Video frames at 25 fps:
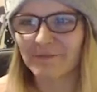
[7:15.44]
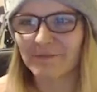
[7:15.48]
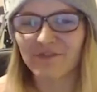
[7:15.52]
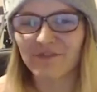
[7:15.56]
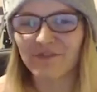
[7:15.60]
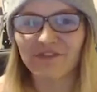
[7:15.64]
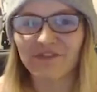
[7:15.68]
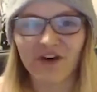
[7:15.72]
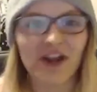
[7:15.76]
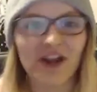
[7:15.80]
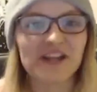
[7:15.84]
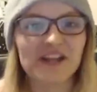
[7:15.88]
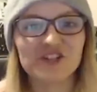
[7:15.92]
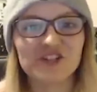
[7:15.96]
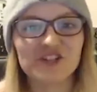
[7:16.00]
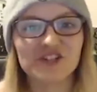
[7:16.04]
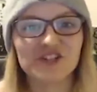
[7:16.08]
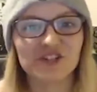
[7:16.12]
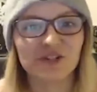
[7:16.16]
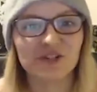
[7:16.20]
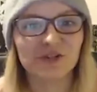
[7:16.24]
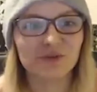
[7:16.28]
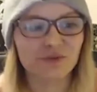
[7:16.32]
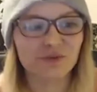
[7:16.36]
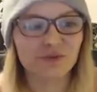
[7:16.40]
find
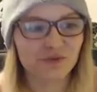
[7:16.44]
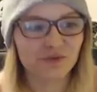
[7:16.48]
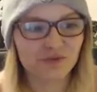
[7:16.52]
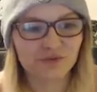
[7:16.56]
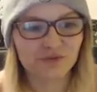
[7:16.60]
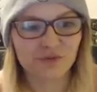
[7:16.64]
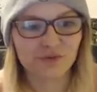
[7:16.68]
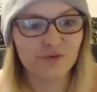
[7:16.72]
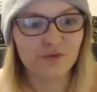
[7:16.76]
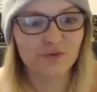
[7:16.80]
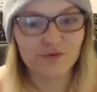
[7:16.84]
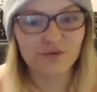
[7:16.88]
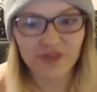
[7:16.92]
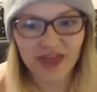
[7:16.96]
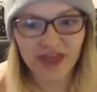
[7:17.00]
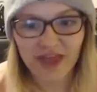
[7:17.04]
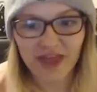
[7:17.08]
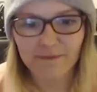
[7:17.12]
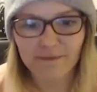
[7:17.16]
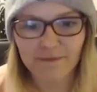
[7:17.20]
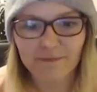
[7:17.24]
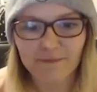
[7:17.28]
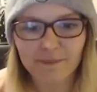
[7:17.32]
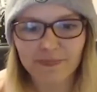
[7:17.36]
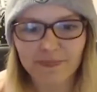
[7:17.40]
you through
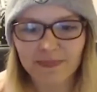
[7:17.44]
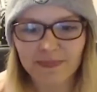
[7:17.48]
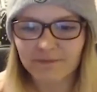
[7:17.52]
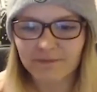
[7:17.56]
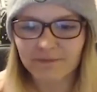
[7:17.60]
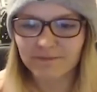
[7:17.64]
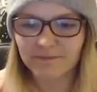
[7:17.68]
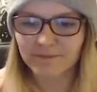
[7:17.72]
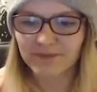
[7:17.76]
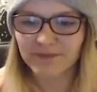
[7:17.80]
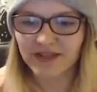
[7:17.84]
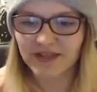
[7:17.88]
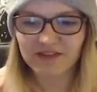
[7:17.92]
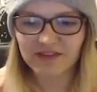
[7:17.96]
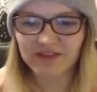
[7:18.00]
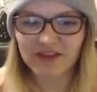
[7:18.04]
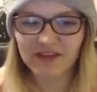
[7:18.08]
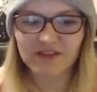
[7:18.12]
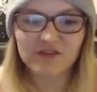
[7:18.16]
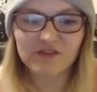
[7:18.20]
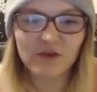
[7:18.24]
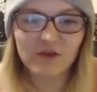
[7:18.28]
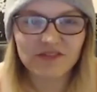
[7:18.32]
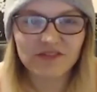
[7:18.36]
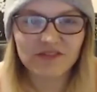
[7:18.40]
them,
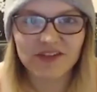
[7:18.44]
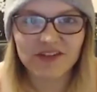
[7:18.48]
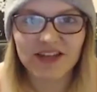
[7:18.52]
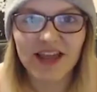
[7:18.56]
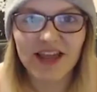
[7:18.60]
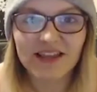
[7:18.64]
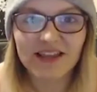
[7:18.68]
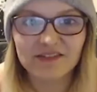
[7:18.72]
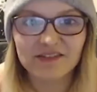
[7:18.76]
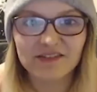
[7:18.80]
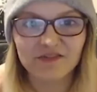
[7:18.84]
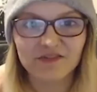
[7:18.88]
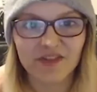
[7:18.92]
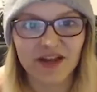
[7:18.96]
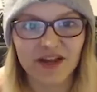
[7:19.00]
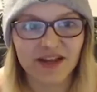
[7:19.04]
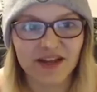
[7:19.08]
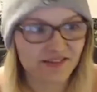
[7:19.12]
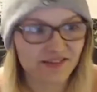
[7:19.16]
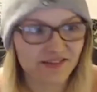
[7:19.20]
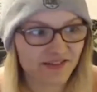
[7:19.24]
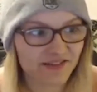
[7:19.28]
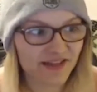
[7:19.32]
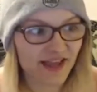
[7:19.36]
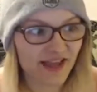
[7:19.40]
it's not even a case of
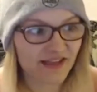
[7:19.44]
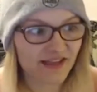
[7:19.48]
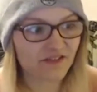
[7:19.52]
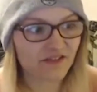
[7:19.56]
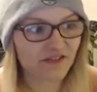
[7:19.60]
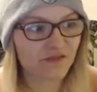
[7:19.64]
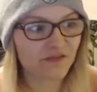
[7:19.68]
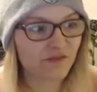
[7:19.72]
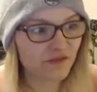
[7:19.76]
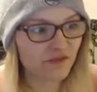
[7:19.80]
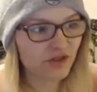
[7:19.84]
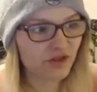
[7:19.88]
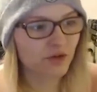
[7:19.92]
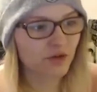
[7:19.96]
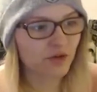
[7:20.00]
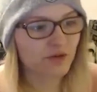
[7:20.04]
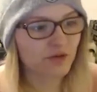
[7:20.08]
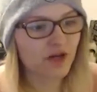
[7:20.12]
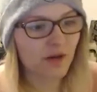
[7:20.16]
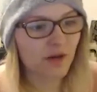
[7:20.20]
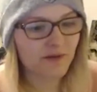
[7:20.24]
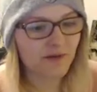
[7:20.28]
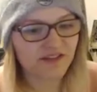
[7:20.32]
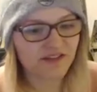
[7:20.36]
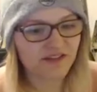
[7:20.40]
that. It's a case of, you know,
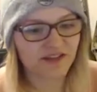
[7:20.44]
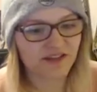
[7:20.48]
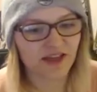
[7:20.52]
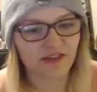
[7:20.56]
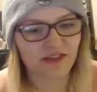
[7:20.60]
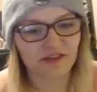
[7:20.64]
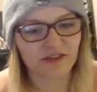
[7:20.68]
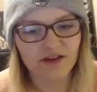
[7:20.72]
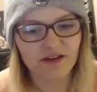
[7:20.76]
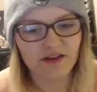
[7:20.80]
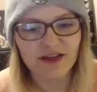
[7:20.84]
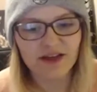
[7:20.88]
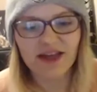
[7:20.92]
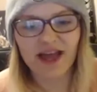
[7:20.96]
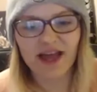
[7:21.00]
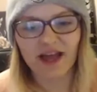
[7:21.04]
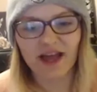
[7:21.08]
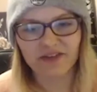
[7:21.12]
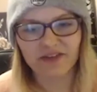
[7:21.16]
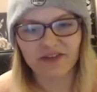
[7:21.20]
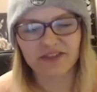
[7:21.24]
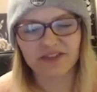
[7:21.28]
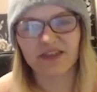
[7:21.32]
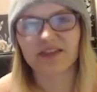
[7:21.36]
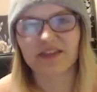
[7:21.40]
coming together,
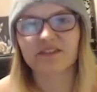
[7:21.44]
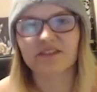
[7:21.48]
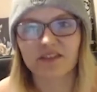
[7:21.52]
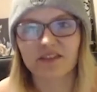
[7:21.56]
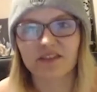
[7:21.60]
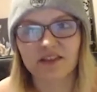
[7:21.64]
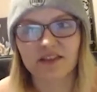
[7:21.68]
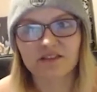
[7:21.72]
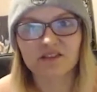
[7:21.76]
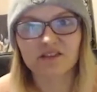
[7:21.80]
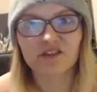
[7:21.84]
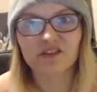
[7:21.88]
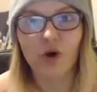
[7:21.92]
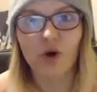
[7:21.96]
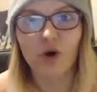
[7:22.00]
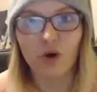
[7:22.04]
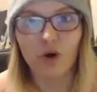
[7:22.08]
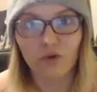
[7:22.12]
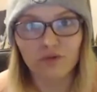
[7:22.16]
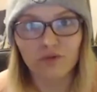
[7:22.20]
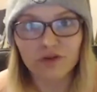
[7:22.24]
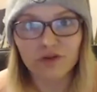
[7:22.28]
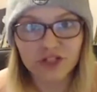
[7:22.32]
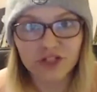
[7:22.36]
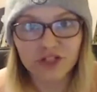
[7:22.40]
having that sense
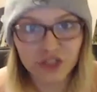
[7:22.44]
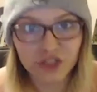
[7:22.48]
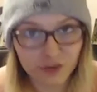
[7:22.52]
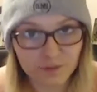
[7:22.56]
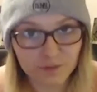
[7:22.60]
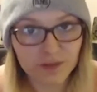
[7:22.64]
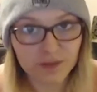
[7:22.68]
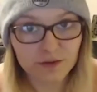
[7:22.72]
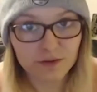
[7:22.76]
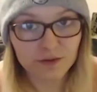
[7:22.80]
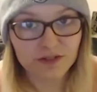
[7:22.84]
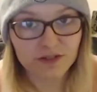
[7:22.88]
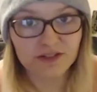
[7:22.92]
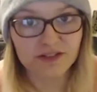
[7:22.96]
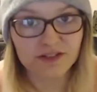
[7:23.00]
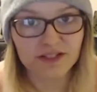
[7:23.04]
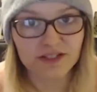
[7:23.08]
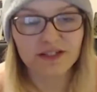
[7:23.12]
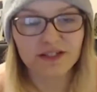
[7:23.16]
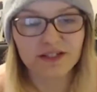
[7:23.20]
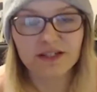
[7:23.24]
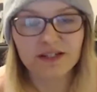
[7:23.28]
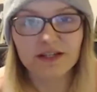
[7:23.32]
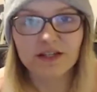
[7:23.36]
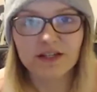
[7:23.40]
of
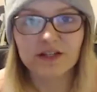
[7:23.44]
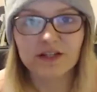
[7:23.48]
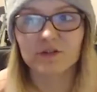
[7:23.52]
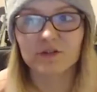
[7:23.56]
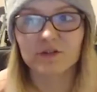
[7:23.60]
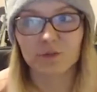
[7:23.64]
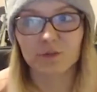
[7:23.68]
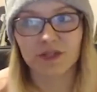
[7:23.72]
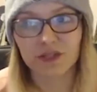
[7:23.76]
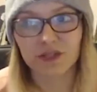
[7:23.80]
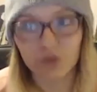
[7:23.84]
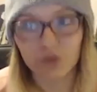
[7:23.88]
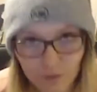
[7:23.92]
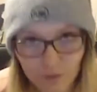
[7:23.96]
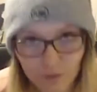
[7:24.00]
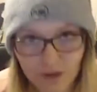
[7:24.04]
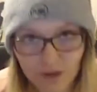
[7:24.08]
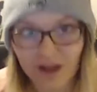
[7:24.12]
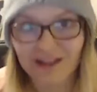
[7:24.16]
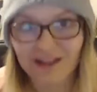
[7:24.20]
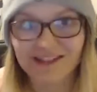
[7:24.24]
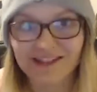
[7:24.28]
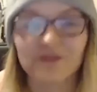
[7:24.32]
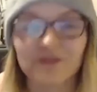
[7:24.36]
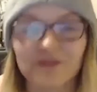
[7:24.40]
community, because we call
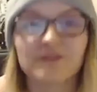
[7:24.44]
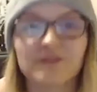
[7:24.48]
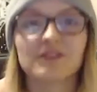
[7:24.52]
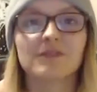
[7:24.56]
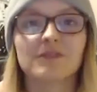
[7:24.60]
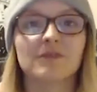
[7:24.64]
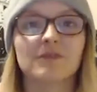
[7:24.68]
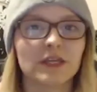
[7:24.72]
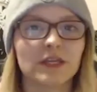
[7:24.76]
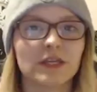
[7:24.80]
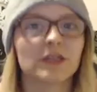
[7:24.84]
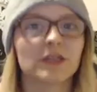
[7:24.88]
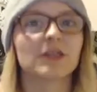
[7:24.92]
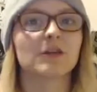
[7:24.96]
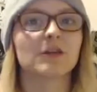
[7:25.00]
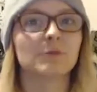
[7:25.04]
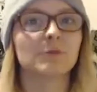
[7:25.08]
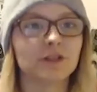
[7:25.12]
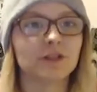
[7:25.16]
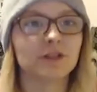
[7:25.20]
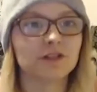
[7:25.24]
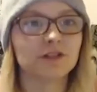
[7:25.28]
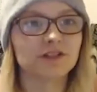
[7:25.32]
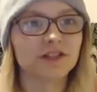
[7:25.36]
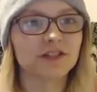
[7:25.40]
ourselves the vegan
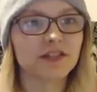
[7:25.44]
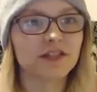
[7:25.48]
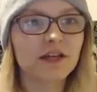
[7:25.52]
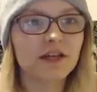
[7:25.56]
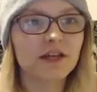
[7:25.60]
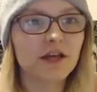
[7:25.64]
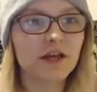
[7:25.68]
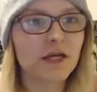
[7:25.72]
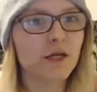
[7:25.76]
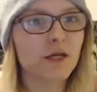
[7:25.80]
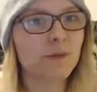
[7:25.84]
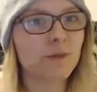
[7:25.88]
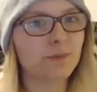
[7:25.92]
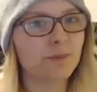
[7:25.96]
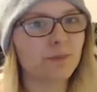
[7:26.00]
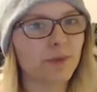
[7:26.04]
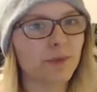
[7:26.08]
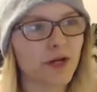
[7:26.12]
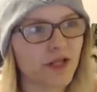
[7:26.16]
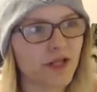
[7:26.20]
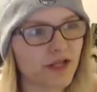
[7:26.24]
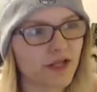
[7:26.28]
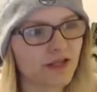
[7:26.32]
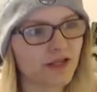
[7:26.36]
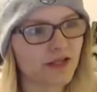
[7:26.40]
community,
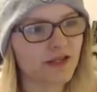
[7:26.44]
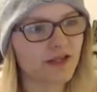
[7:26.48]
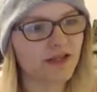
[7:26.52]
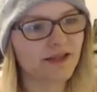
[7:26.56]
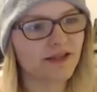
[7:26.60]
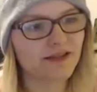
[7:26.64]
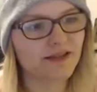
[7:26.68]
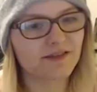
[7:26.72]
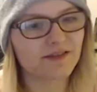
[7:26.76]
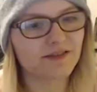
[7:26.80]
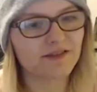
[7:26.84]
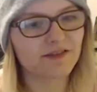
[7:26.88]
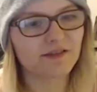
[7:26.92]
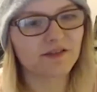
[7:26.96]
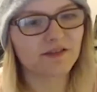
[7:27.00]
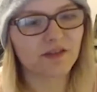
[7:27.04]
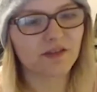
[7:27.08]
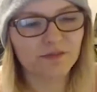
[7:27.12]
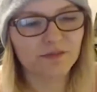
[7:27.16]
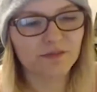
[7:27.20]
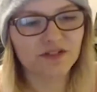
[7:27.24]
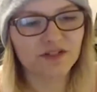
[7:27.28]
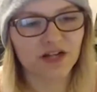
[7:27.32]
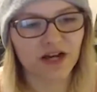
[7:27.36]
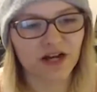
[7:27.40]
but
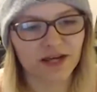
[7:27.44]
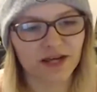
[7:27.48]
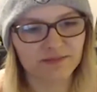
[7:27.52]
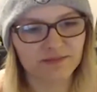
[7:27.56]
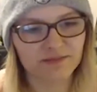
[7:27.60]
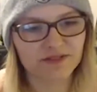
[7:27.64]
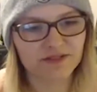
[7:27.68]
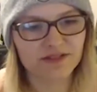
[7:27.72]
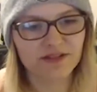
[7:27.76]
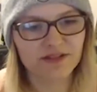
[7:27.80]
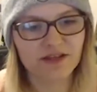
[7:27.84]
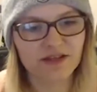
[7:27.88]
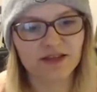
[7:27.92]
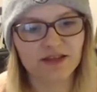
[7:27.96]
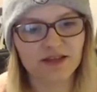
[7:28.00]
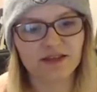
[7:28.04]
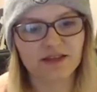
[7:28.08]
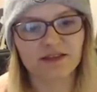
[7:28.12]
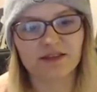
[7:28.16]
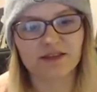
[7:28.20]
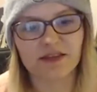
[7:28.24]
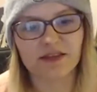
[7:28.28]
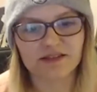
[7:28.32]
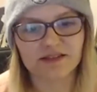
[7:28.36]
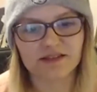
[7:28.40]
sometimes
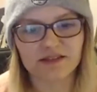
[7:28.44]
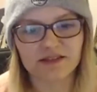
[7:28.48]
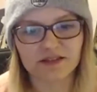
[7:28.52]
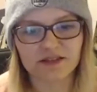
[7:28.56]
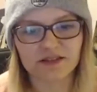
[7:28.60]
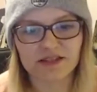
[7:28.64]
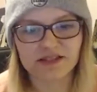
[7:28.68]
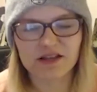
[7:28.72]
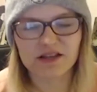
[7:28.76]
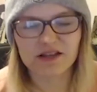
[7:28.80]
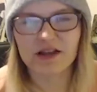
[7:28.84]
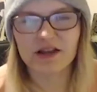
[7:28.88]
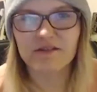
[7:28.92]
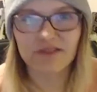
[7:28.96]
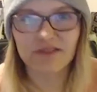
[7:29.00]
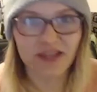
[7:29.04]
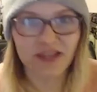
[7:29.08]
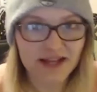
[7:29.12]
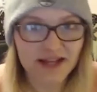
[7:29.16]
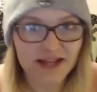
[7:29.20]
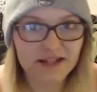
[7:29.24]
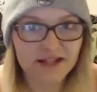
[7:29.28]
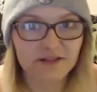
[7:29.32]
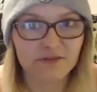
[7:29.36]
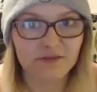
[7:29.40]
there's kind of a
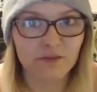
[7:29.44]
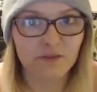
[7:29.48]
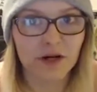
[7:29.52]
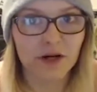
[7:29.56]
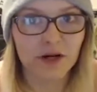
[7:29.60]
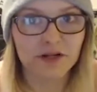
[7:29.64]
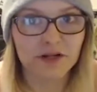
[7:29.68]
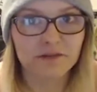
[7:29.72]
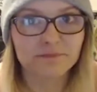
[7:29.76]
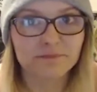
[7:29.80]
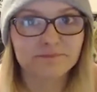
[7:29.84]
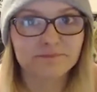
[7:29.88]
lack of one.